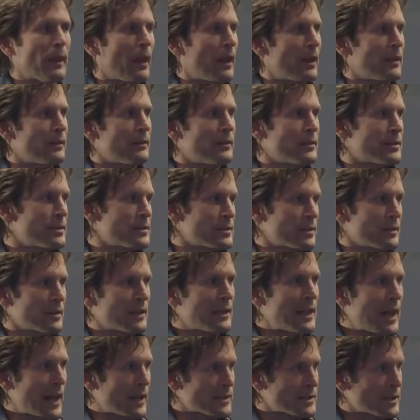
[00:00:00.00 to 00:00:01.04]
Right? This is a
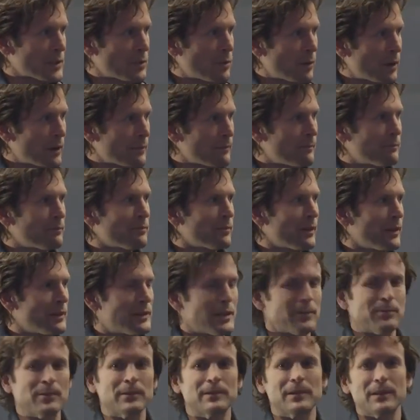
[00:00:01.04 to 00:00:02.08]
classic one,
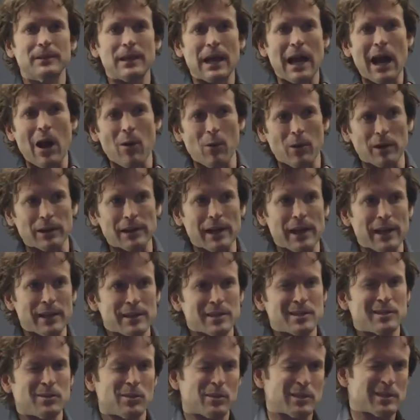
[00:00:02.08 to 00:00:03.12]
different than the
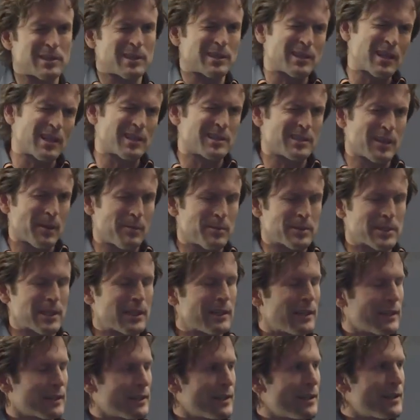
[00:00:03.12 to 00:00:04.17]
hourglass, or it's a
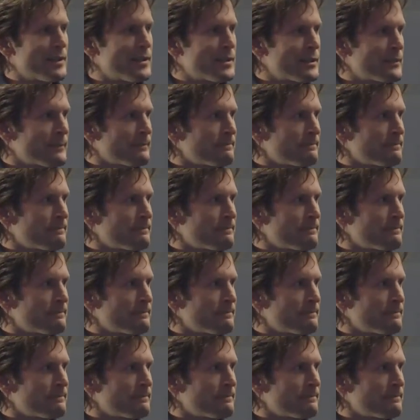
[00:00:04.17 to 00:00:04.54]
subset, I guess.